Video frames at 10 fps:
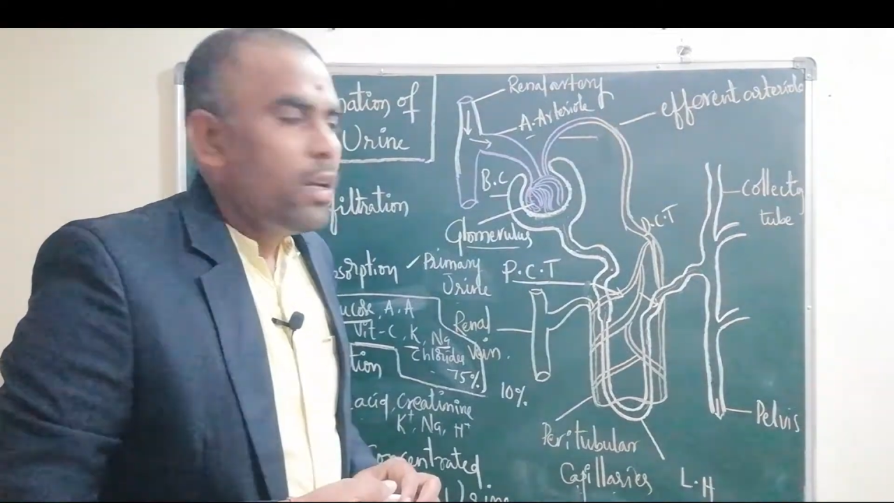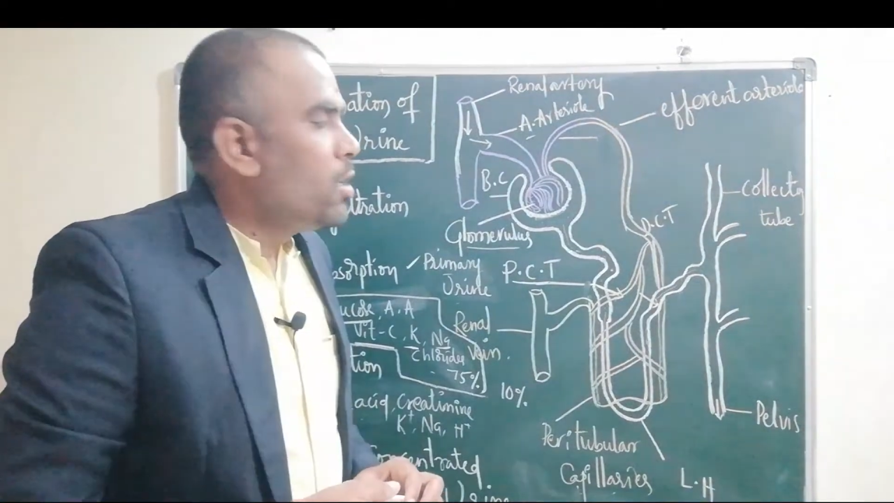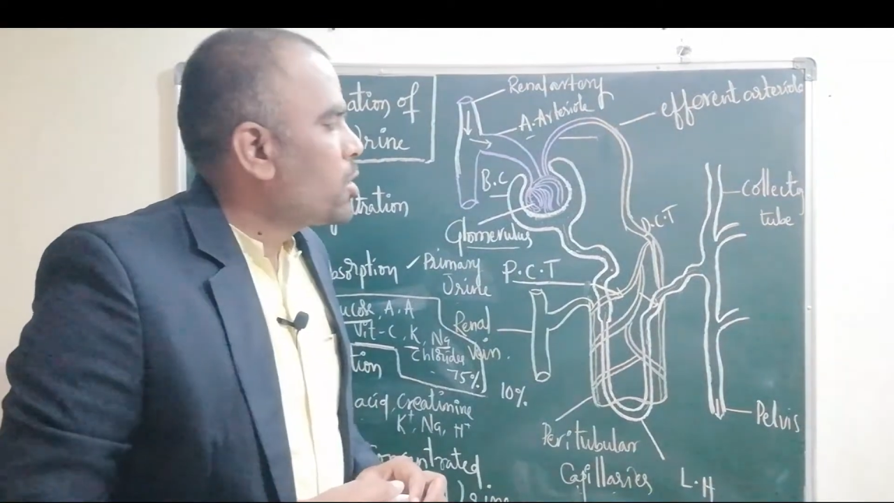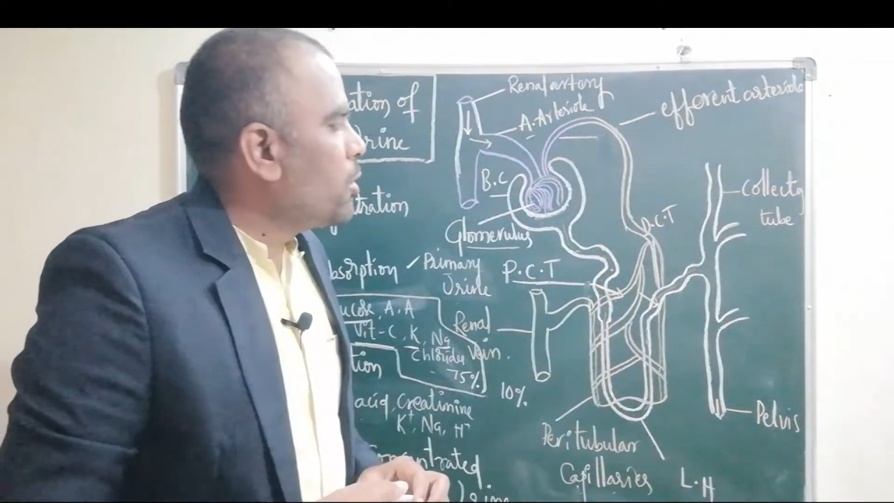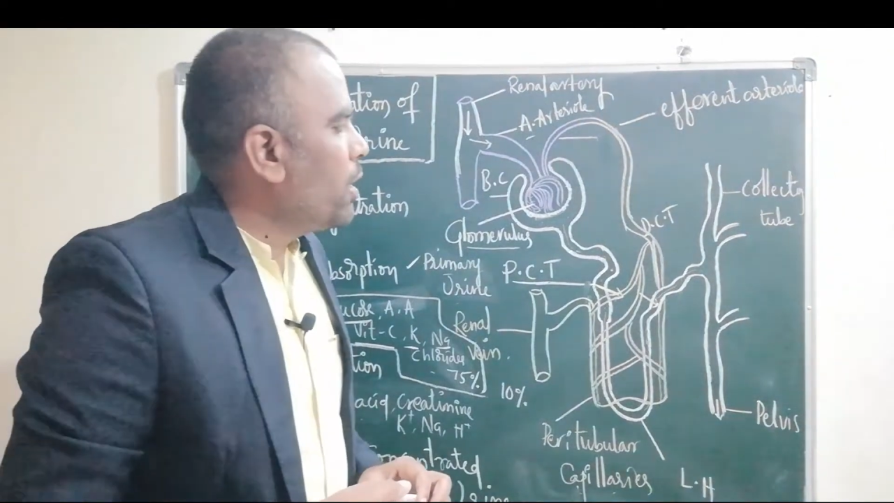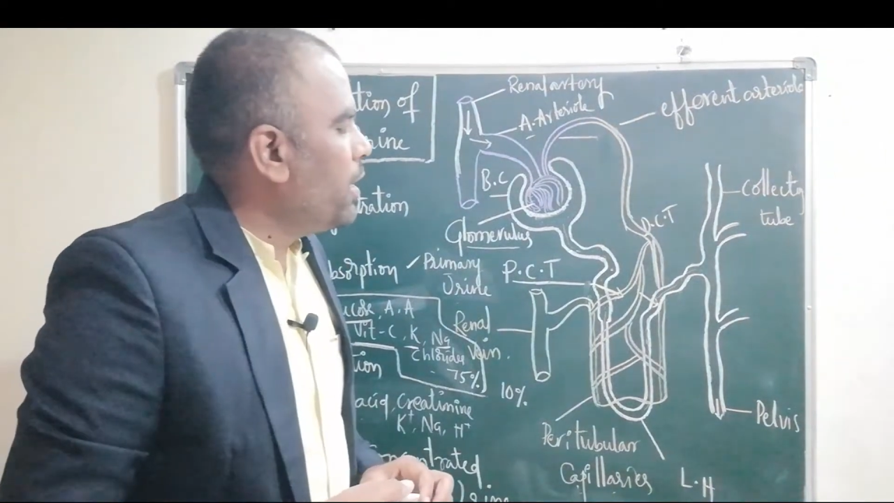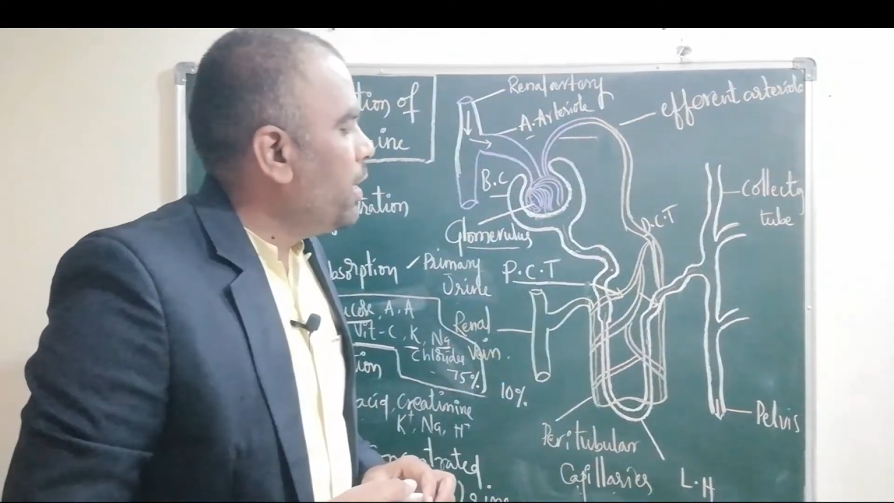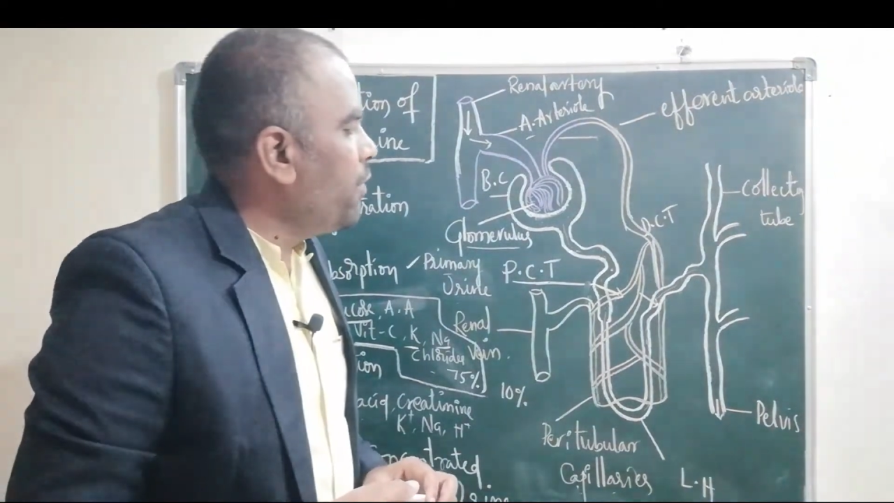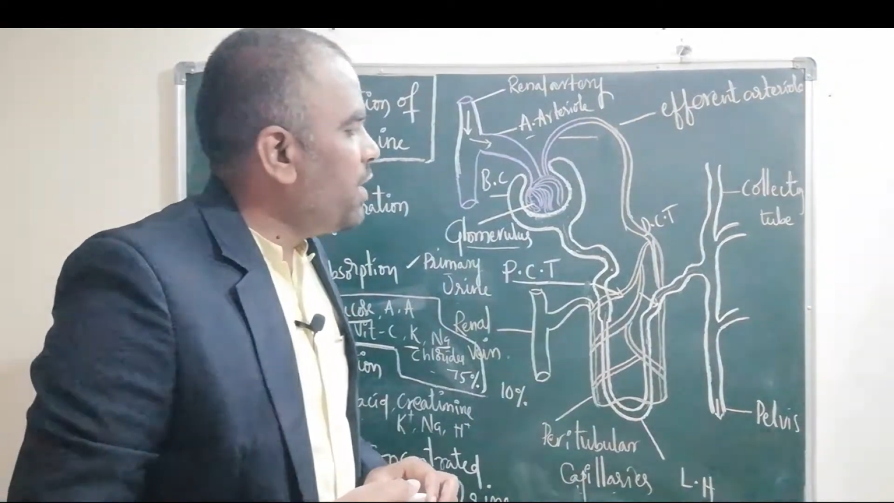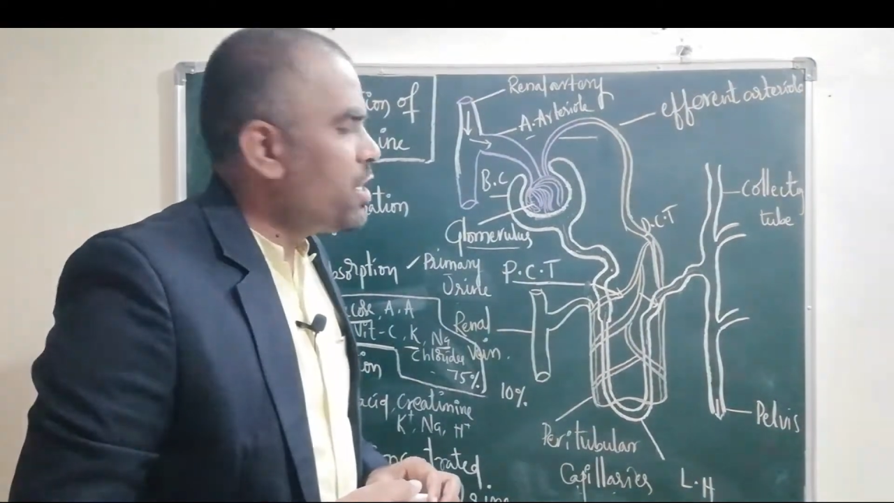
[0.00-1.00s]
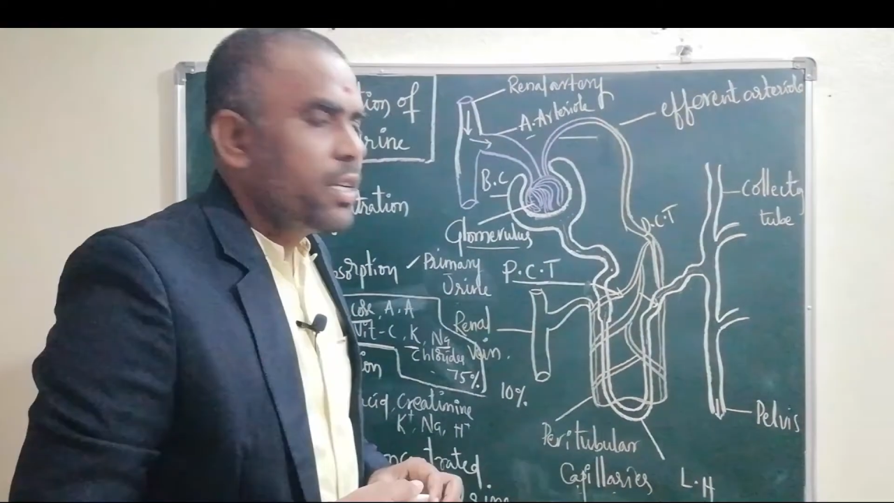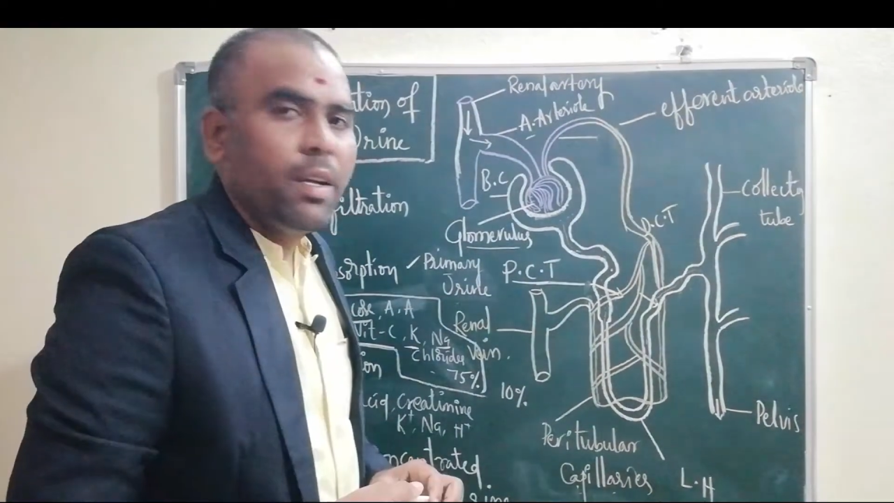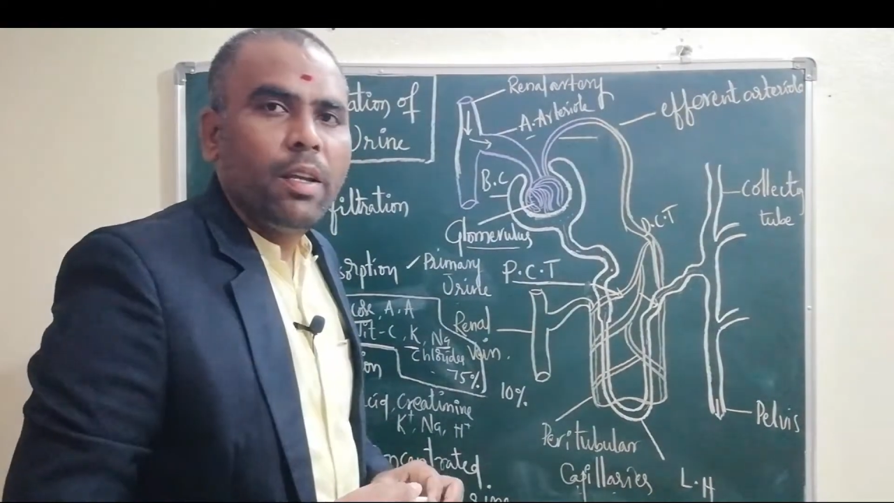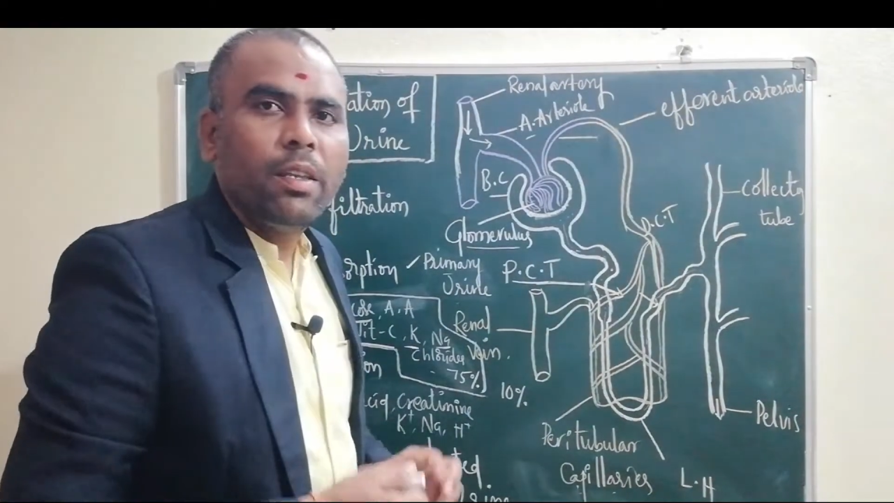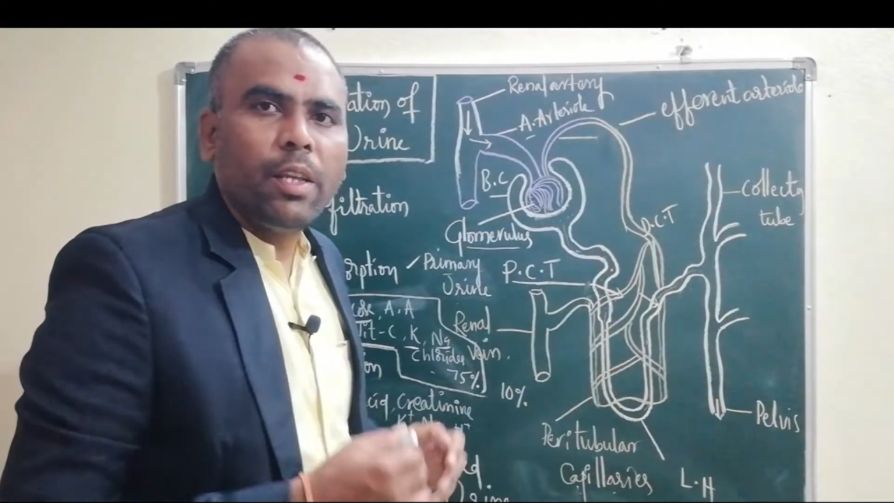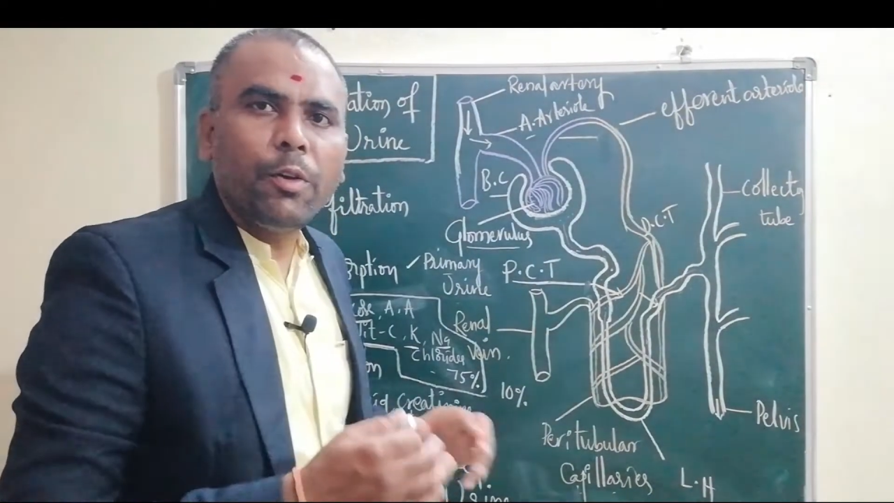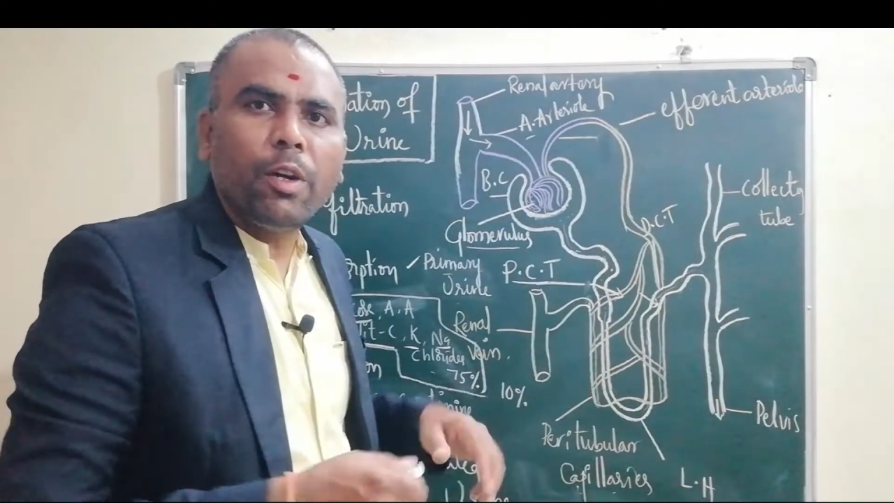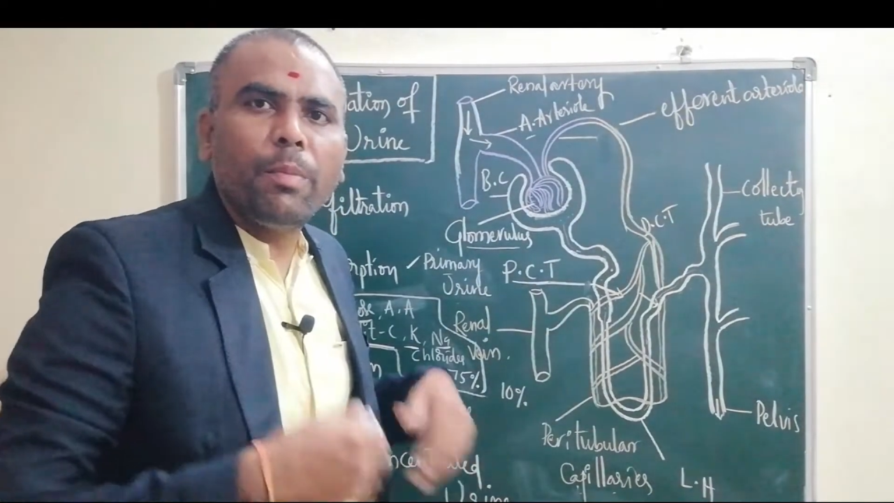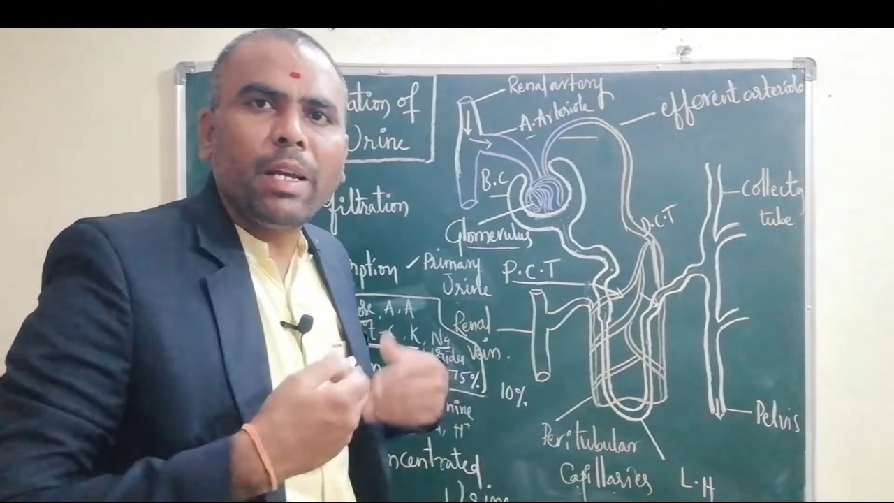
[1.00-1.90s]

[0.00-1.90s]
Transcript: So in which the urine